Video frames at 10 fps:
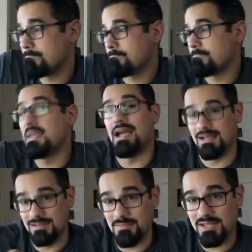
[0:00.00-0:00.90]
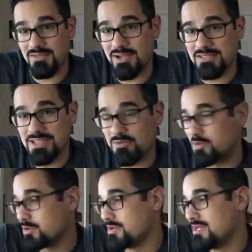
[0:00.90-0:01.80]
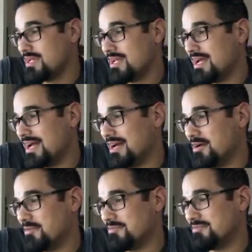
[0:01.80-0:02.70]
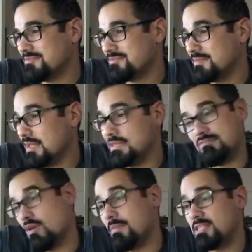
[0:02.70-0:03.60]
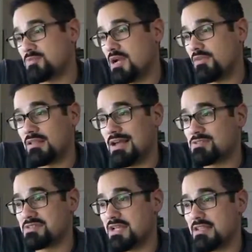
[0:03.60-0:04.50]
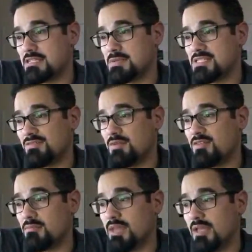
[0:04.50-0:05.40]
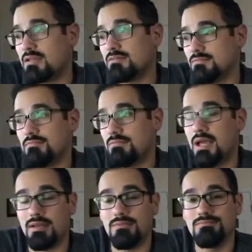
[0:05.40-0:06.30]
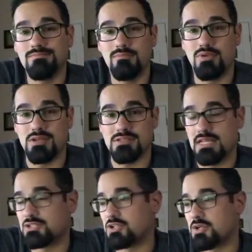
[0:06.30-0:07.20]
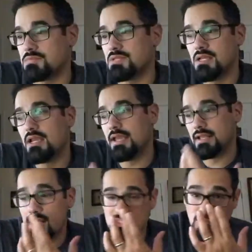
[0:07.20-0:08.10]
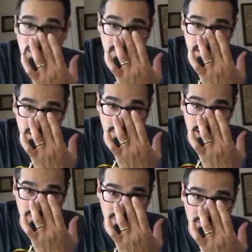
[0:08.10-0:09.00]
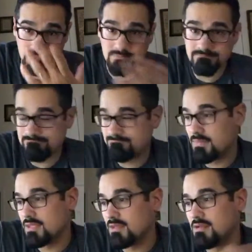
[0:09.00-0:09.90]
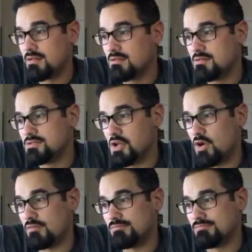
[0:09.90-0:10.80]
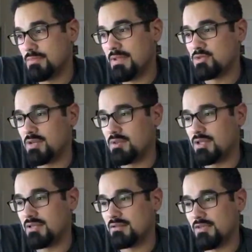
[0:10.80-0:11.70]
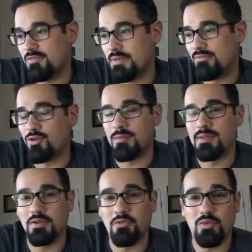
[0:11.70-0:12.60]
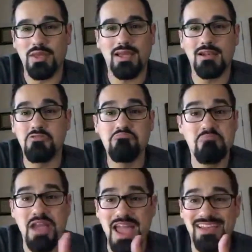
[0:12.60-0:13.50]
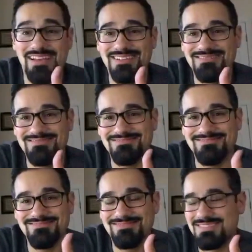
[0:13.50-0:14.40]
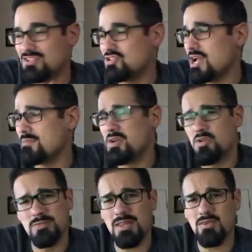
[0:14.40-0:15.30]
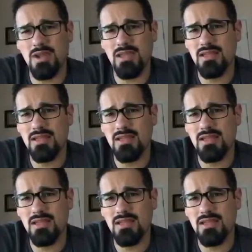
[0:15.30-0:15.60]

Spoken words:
Yeah, I'm gonna get right to that, Ruru. It made its profit. Glass was not that expensive a movie to make by present day terms. It cost $20 million to make the film. So made $20 million. If it made $40 million over the weekend, hey, good job. Which, by the way,